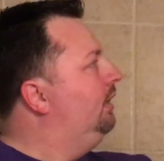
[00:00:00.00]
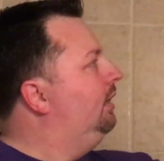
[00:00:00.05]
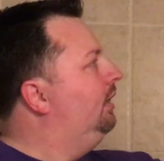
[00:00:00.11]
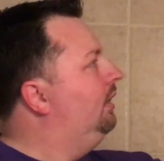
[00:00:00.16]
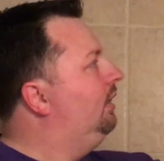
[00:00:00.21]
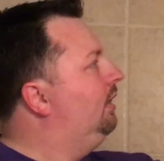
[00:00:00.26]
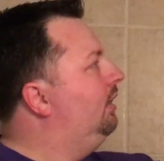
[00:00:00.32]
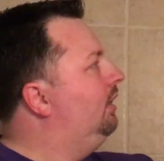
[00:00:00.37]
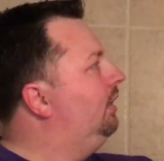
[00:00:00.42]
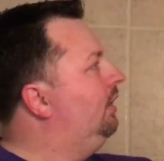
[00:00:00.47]

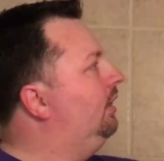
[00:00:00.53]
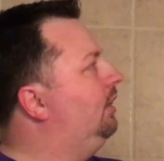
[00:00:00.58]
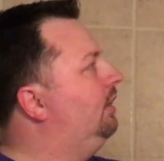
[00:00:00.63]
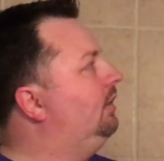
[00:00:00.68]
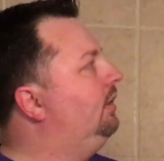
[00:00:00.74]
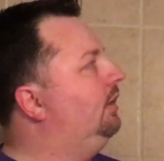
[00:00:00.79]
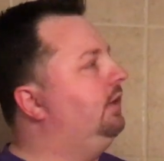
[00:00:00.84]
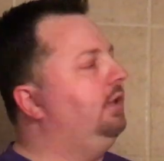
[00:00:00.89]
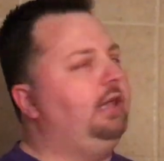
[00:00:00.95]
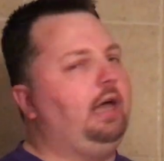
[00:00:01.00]

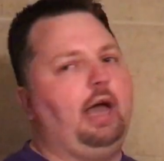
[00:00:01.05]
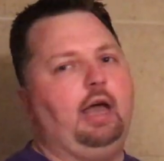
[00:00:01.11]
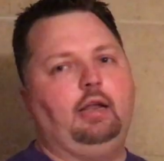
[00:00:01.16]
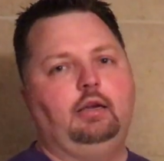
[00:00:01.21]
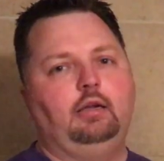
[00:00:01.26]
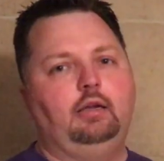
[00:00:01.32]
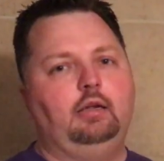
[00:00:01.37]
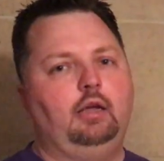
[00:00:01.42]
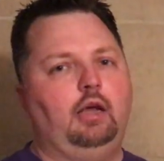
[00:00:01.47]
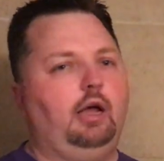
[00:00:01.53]
Look at that.
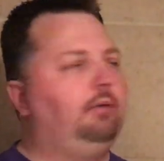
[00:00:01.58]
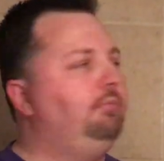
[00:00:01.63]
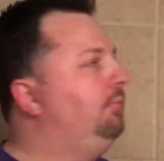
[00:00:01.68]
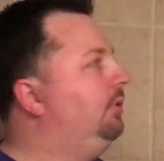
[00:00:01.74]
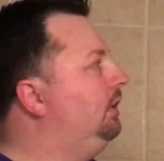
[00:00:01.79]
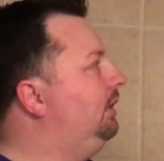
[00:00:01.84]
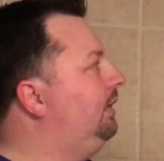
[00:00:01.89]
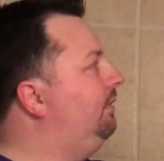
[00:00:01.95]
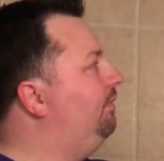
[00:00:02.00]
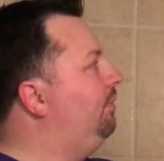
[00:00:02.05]

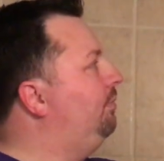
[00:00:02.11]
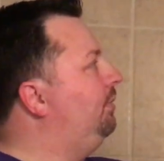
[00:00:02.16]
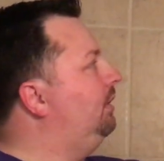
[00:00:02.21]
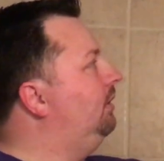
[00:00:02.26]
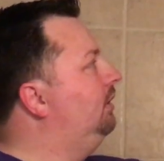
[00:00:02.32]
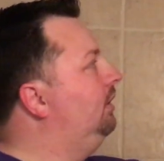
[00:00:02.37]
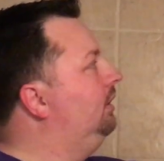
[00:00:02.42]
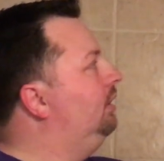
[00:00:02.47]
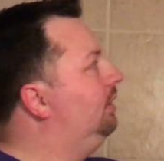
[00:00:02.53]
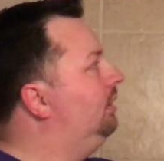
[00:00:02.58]
Unbelievable.